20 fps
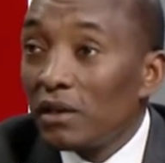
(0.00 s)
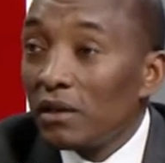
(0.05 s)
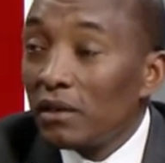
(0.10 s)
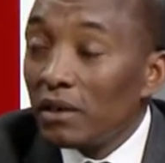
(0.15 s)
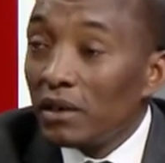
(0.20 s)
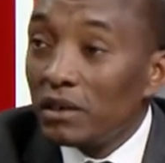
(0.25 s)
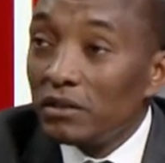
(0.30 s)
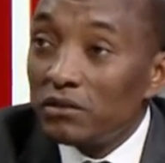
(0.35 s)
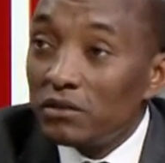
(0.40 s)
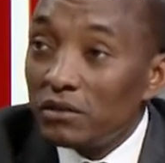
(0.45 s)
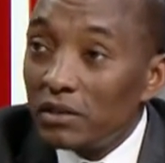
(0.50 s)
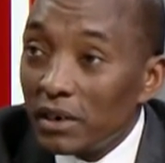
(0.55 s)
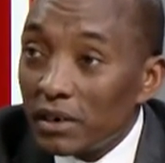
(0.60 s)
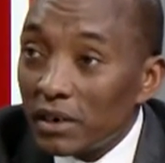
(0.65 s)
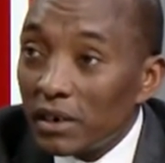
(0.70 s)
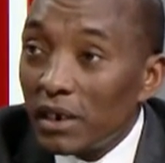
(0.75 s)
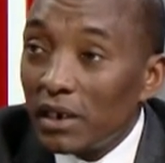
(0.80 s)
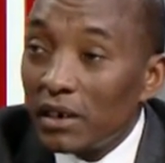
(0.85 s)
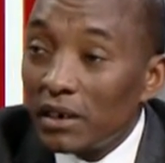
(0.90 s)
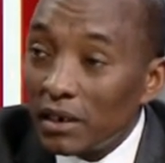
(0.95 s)

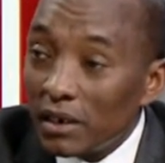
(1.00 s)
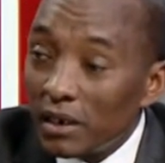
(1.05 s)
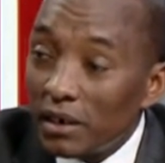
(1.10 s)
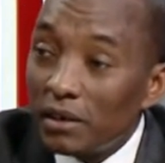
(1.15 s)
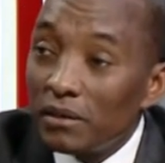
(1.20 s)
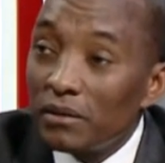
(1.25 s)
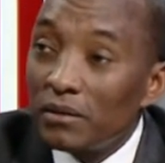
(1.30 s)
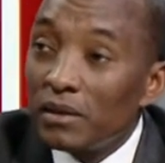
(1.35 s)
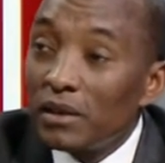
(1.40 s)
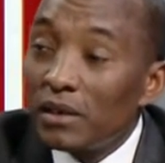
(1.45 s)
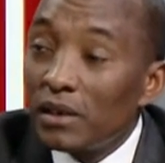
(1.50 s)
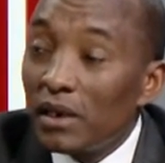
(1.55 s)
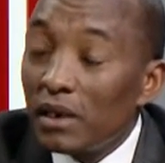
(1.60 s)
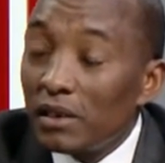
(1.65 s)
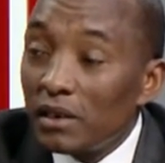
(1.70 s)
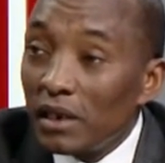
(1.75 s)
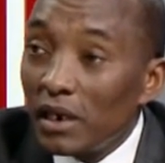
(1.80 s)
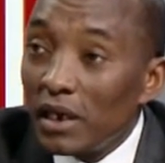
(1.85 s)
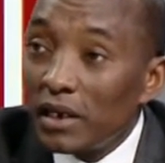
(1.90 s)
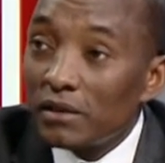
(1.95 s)
engineering, and
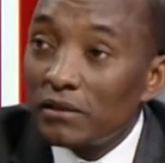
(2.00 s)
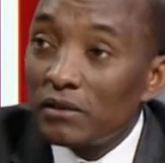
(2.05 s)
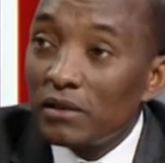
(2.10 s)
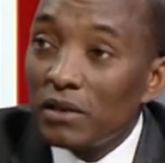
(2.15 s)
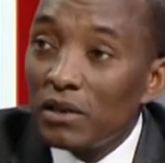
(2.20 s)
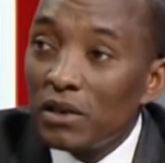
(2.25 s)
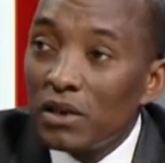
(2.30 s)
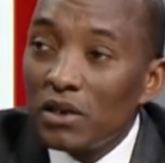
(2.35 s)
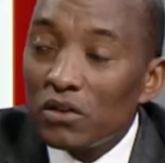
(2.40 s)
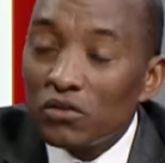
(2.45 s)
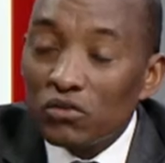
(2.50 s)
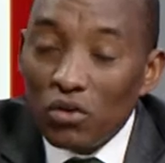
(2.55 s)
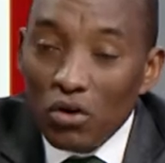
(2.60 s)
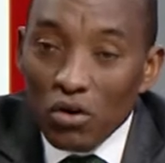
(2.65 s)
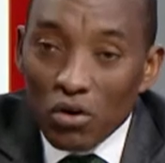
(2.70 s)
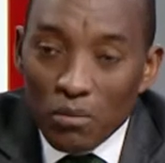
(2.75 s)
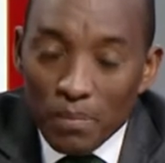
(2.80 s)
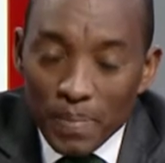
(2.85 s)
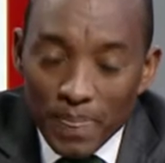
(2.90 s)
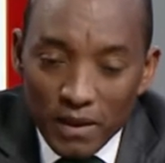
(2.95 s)
the likes.
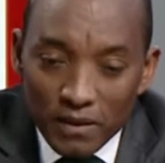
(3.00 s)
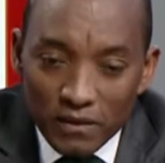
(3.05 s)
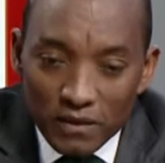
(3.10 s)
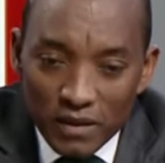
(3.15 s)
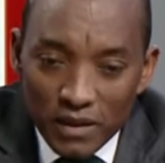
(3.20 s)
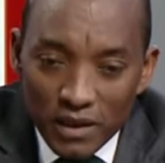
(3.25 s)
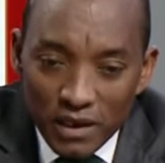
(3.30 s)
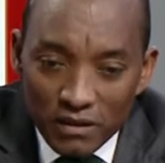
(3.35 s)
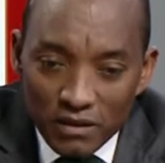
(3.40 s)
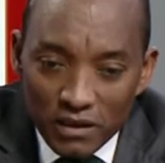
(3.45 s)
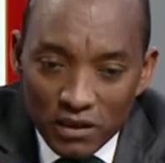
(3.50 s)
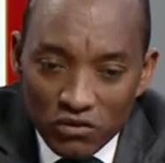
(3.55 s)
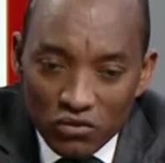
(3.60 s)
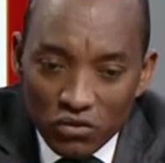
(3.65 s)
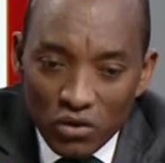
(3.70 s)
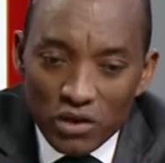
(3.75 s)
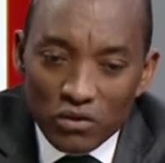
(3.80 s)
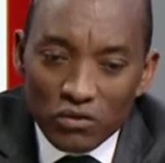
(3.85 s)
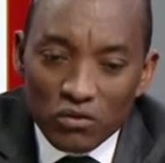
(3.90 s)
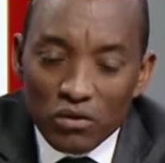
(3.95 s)
So it's the
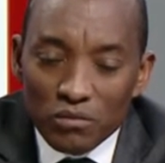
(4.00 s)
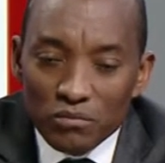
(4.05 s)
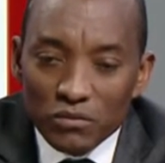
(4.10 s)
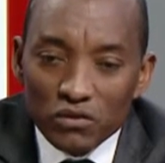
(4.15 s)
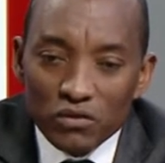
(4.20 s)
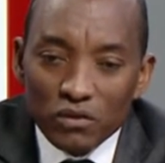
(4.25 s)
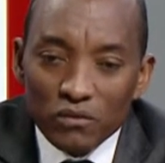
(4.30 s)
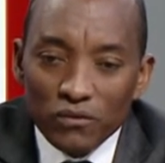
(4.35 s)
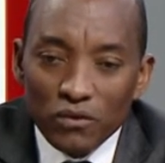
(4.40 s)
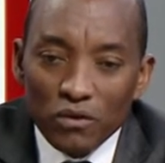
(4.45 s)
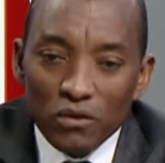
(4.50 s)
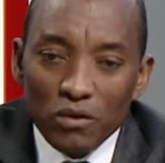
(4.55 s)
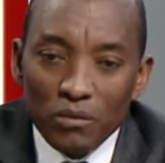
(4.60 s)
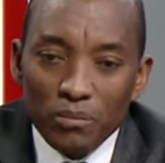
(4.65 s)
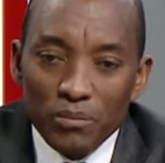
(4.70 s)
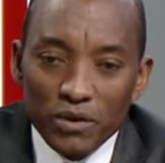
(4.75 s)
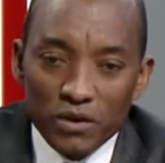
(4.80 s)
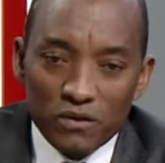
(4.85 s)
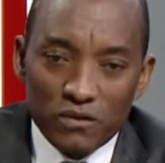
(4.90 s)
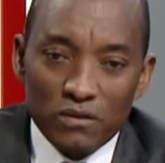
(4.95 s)
Joint Commission for
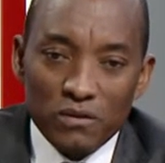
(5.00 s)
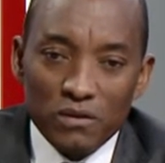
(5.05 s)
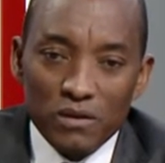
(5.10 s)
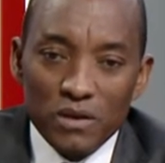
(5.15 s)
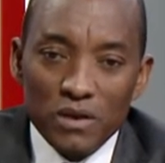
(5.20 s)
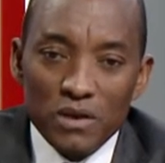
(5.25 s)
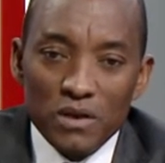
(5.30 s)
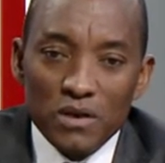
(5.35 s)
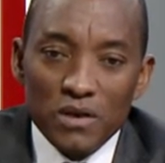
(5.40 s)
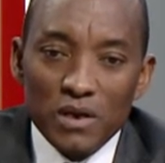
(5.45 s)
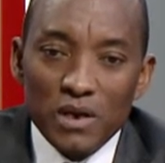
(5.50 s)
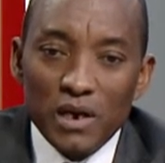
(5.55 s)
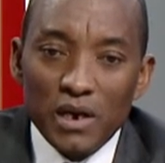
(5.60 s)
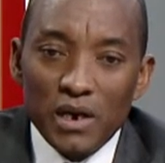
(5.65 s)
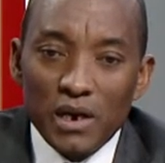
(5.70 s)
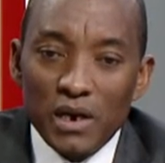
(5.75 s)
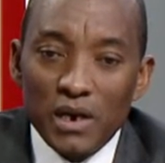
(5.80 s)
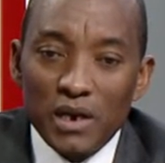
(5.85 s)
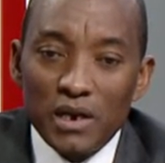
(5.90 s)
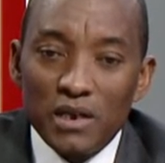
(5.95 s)
Cooperation
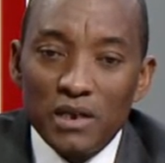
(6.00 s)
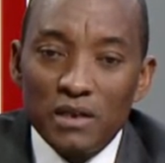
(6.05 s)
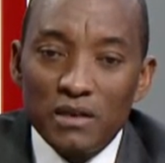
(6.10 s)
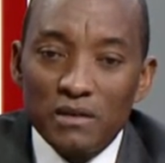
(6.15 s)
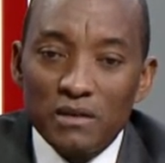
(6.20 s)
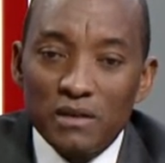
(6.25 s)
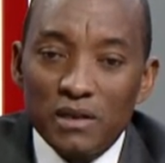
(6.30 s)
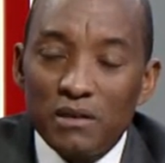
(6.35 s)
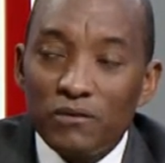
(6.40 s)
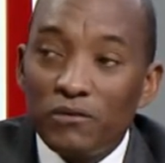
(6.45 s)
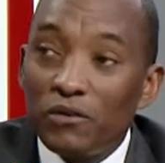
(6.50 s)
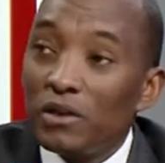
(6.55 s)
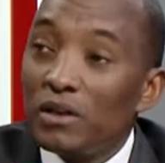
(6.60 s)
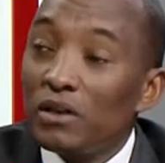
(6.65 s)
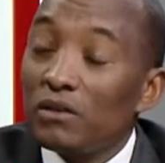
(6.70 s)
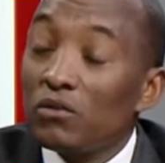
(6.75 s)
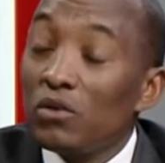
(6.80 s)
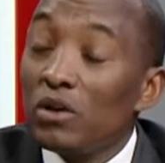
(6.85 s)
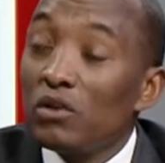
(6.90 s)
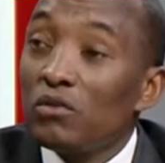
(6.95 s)

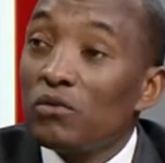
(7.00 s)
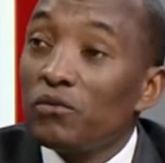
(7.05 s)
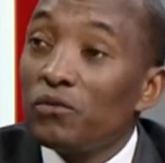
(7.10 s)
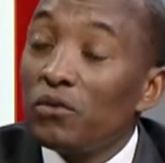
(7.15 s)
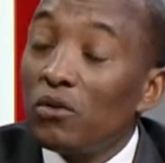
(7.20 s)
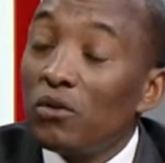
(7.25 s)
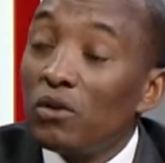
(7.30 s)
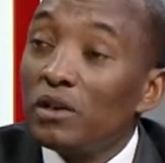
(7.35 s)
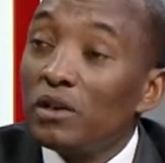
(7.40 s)
is going to hold